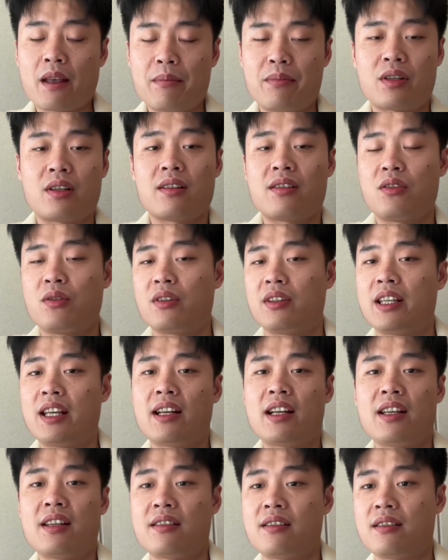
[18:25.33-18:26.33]
Because your
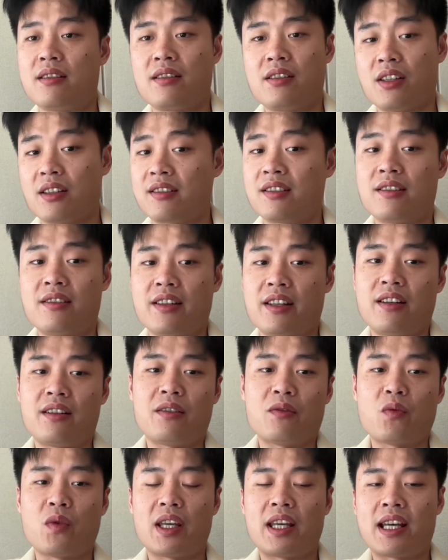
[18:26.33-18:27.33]
data is just
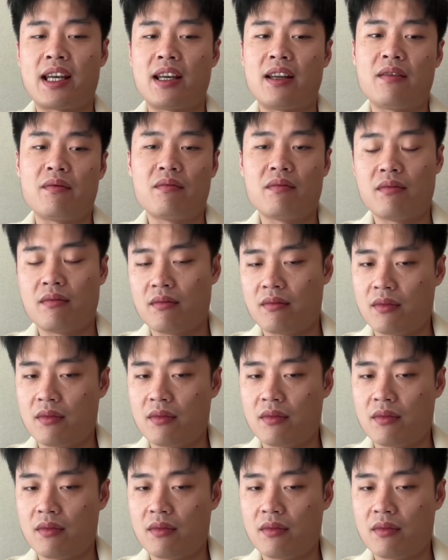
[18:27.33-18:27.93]
there, we can,